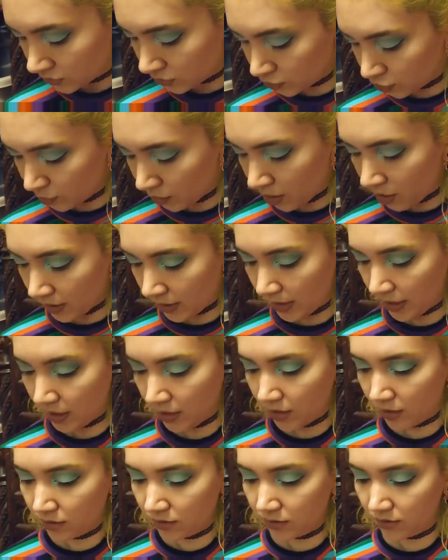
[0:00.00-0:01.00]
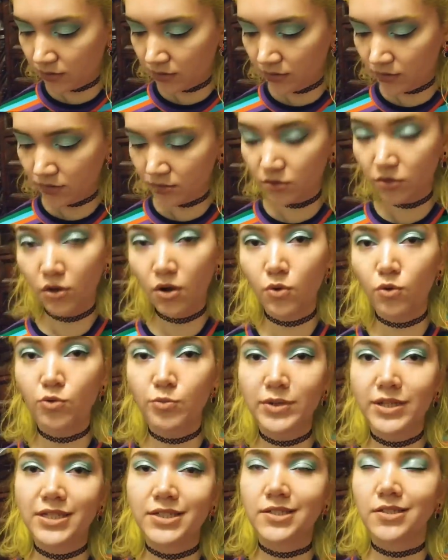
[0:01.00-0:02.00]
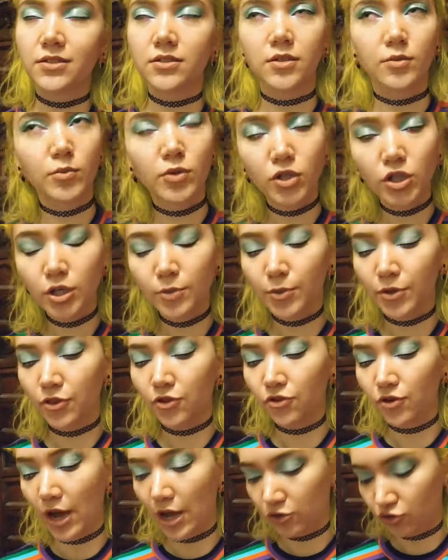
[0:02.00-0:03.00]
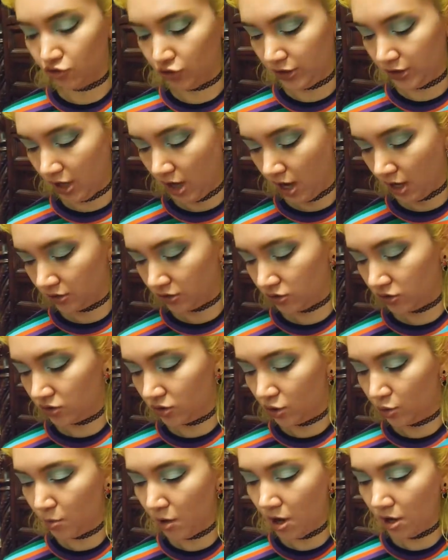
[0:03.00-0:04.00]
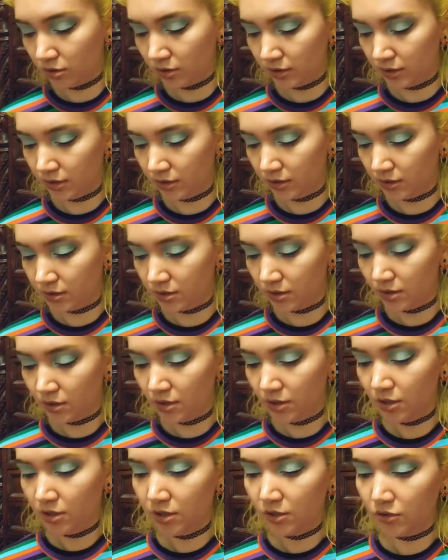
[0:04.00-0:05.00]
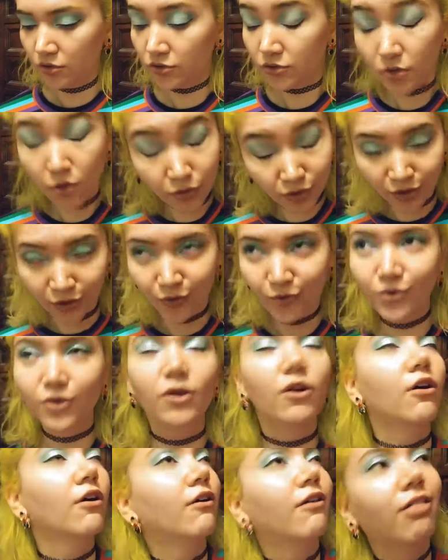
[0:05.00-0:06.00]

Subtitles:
Screwball and Snow Cone would be similar, but they're actually not. Snow Cone